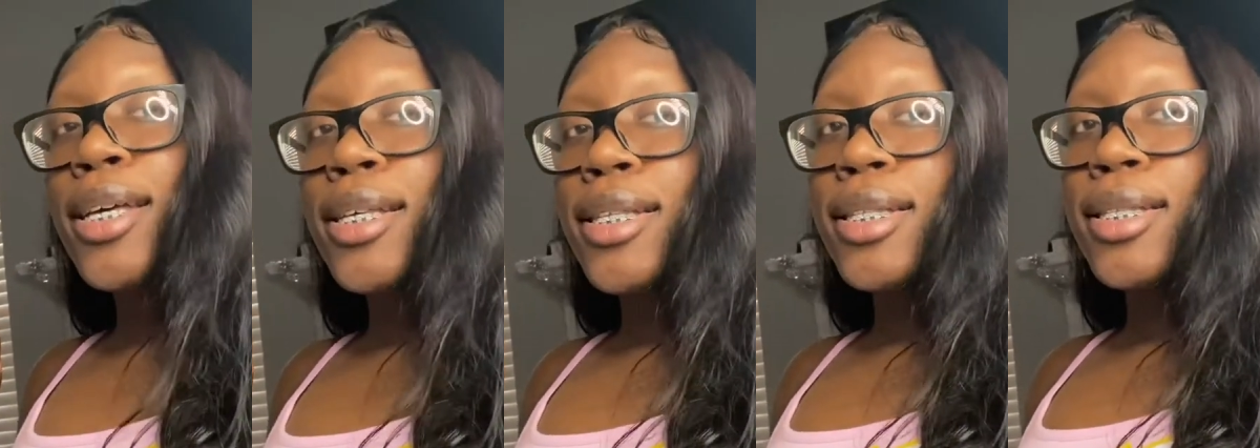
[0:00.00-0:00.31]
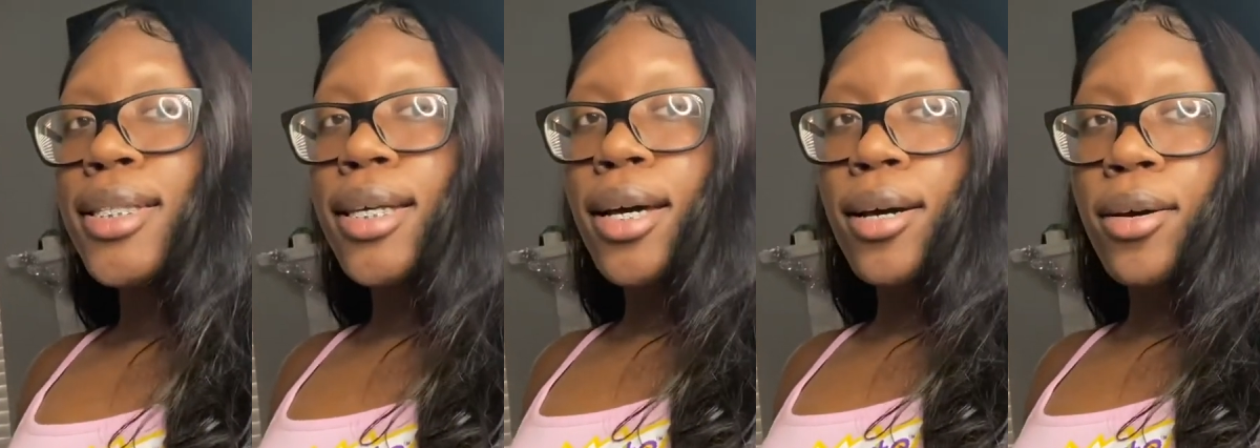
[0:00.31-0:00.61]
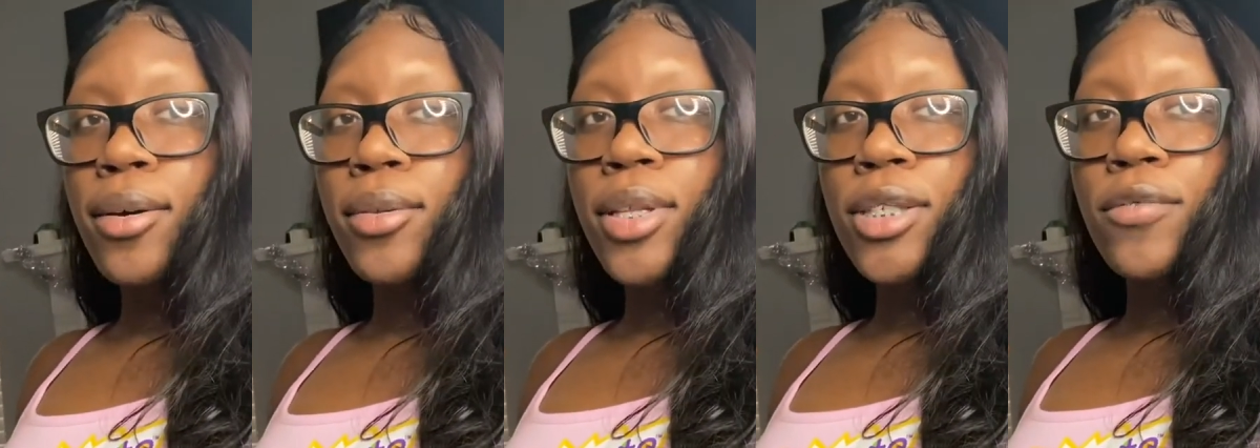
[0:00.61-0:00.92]

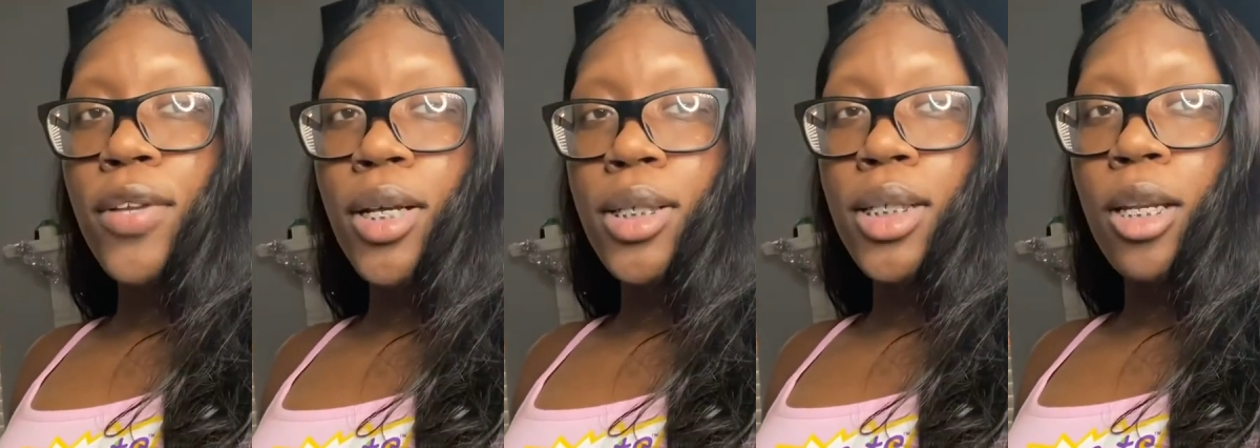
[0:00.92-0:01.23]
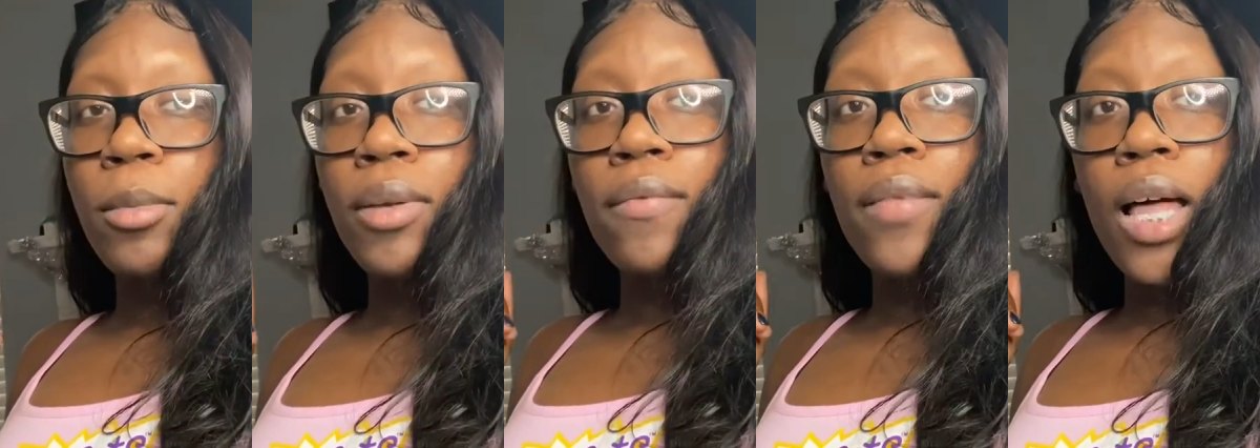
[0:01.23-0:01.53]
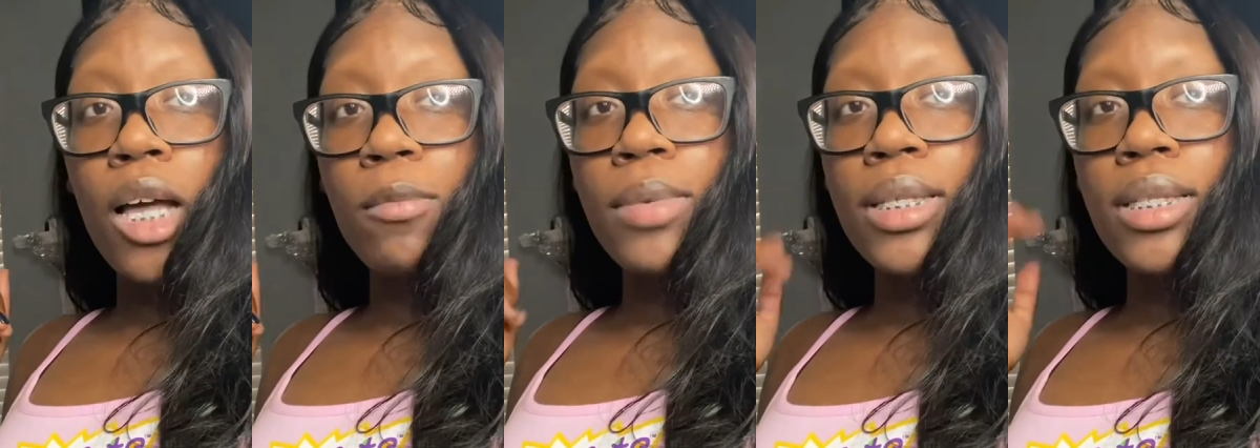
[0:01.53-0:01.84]
So this video is going to be
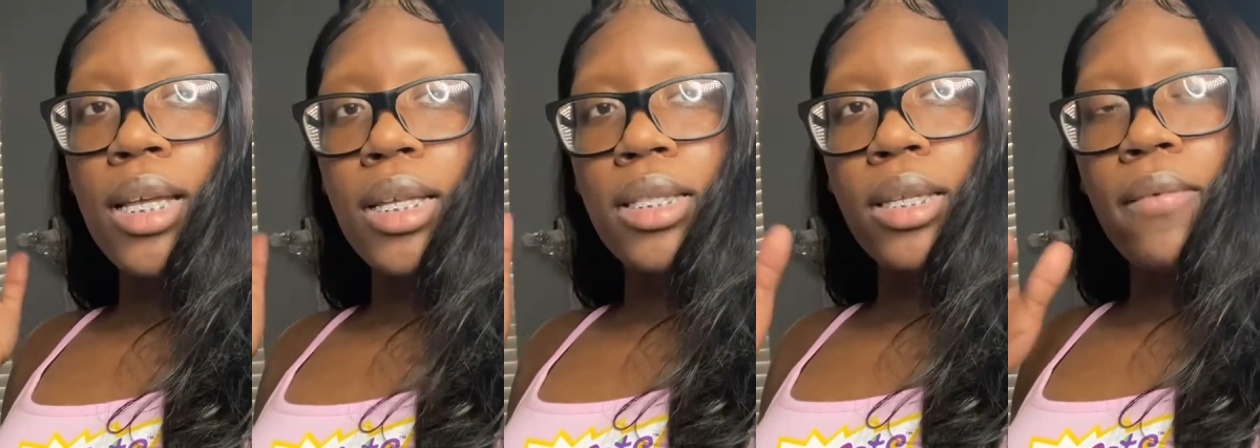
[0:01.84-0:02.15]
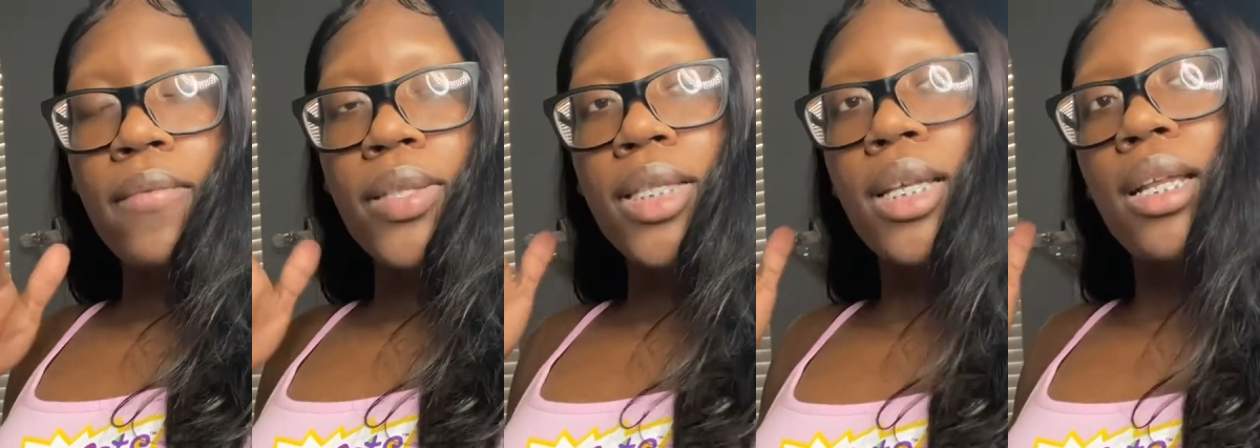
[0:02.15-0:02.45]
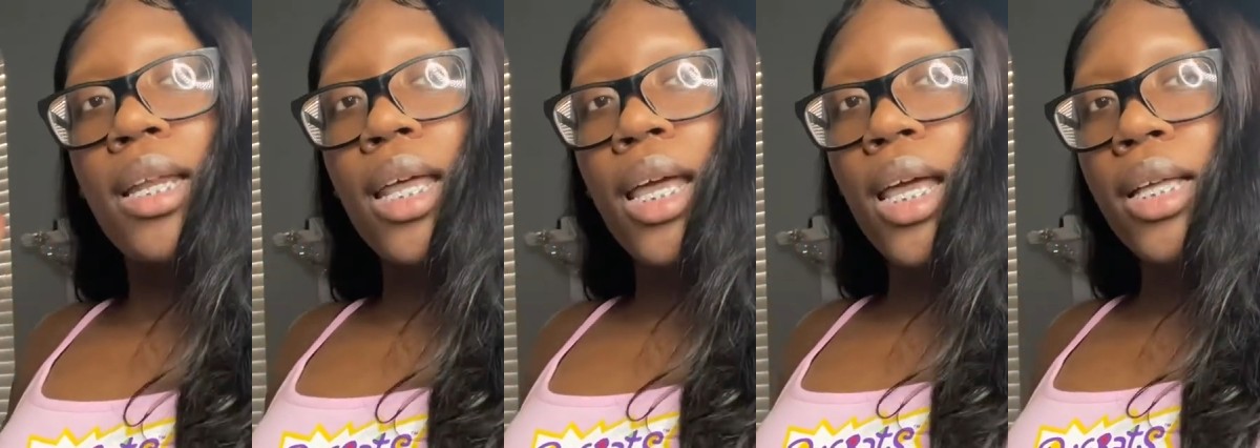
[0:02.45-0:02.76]
Vlogmas day 17
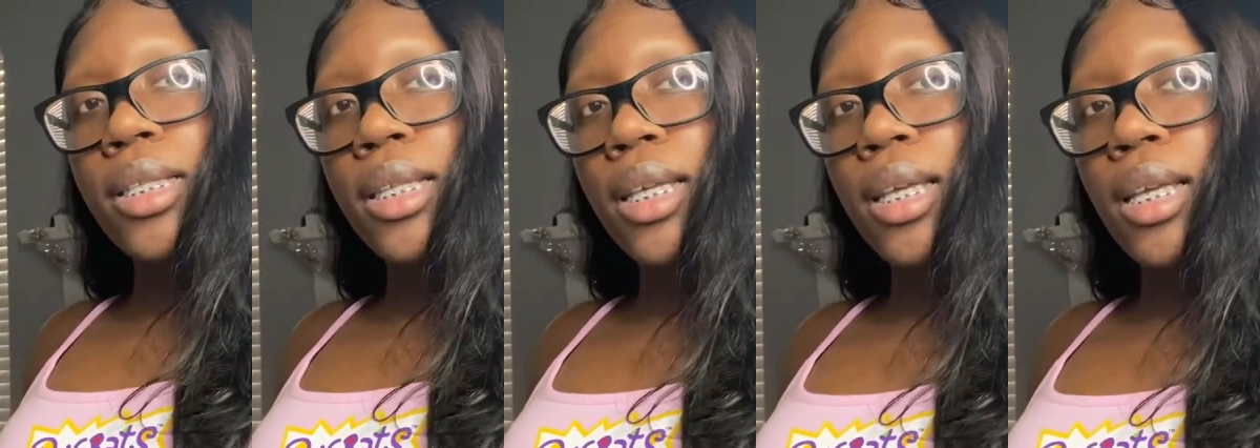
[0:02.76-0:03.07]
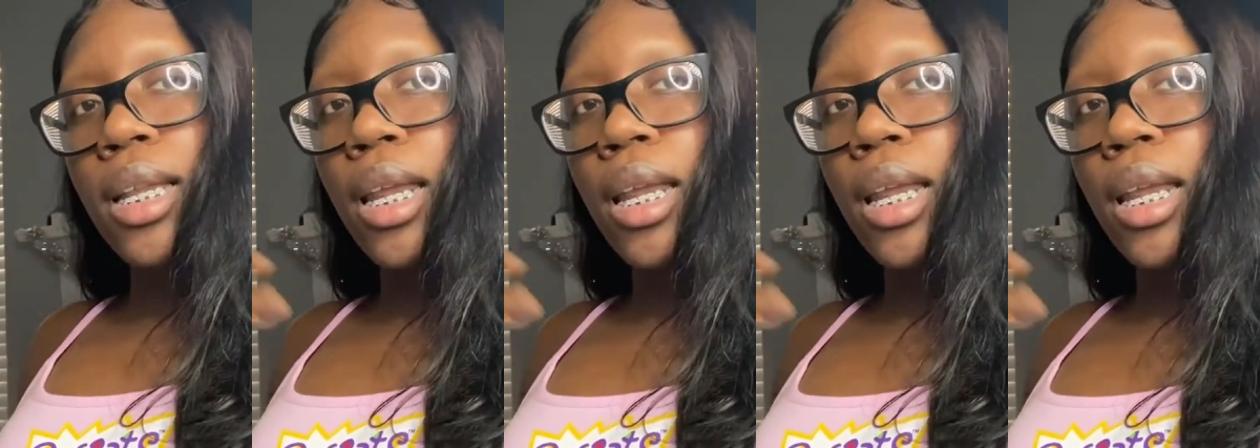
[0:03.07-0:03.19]
and 18.